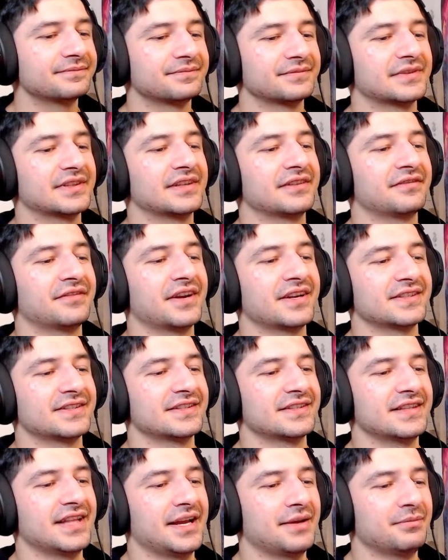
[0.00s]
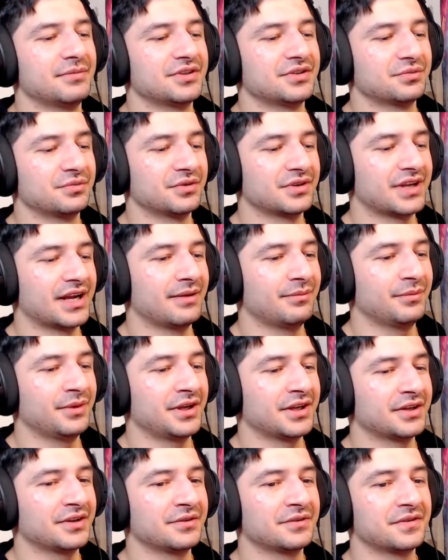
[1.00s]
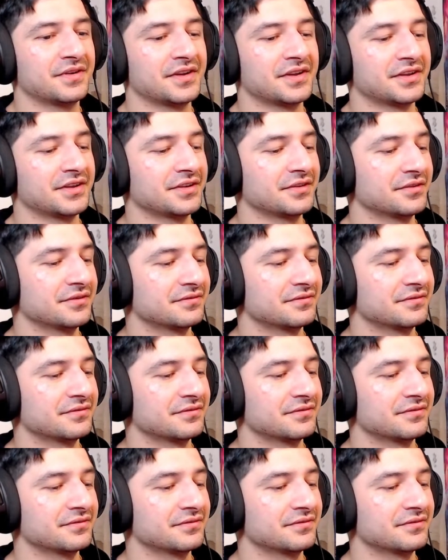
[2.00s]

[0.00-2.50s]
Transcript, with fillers: If I see that much work, I'm like, no, thank you.